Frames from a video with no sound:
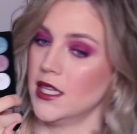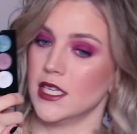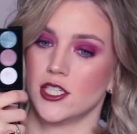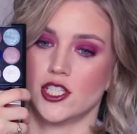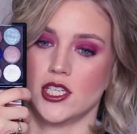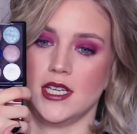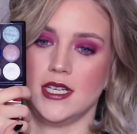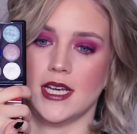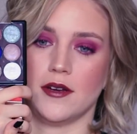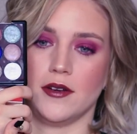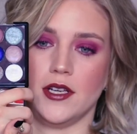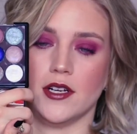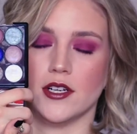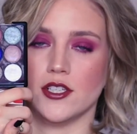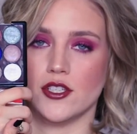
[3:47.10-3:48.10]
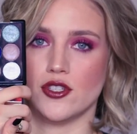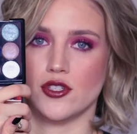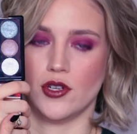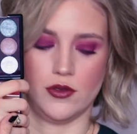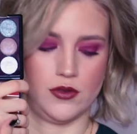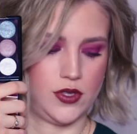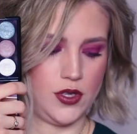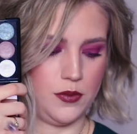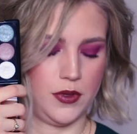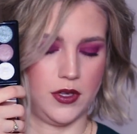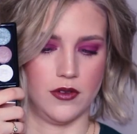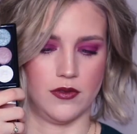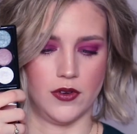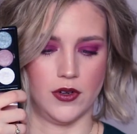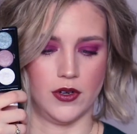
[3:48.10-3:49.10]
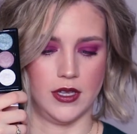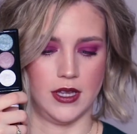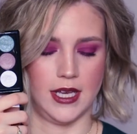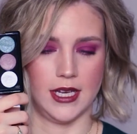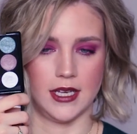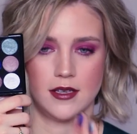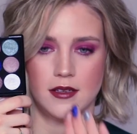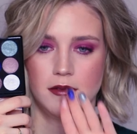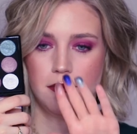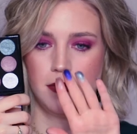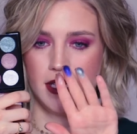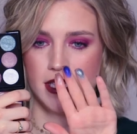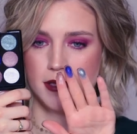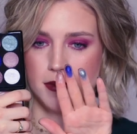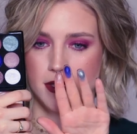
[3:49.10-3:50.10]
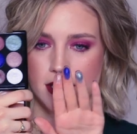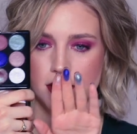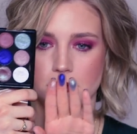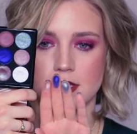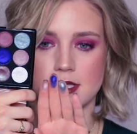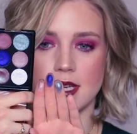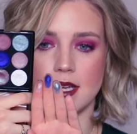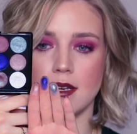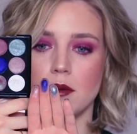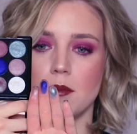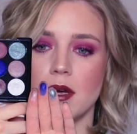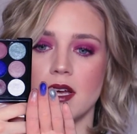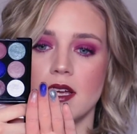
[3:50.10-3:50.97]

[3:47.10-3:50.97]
this shade down here is so beautiful and like makes me so excited.